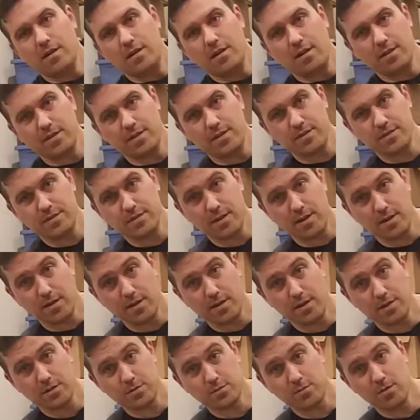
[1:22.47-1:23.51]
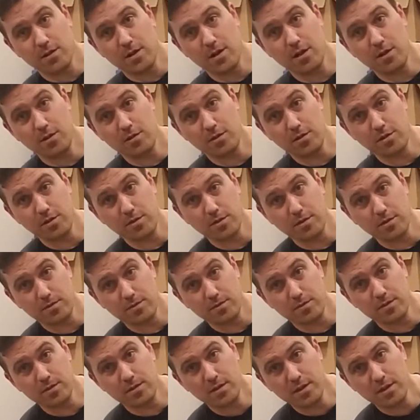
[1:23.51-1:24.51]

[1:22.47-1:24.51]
on this area as well, or you can